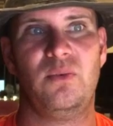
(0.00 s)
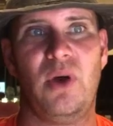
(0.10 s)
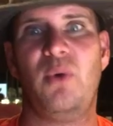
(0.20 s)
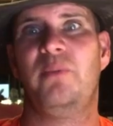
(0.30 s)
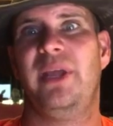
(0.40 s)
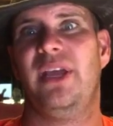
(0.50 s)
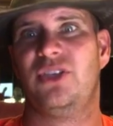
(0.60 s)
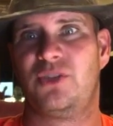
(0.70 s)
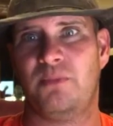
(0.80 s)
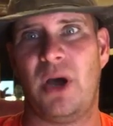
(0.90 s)
what would be
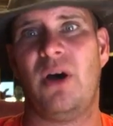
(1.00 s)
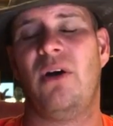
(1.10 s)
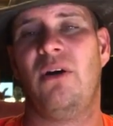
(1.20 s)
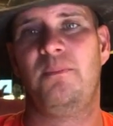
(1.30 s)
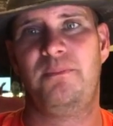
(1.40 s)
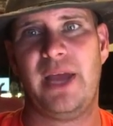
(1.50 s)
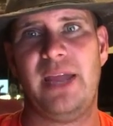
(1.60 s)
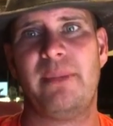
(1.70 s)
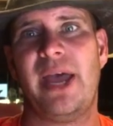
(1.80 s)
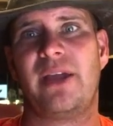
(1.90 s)
a small
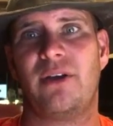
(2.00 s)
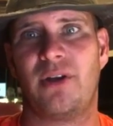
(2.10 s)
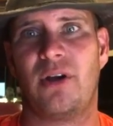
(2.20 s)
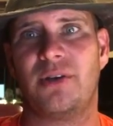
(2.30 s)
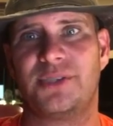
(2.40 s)
payback on